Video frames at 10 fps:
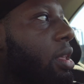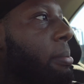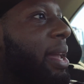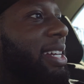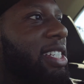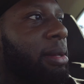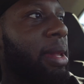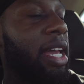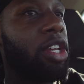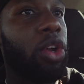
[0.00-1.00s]

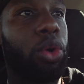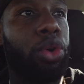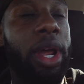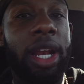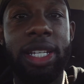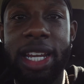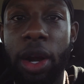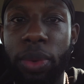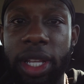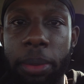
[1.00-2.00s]
you know, credit is
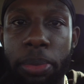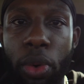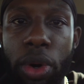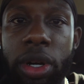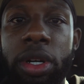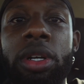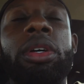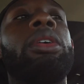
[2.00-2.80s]
not really important,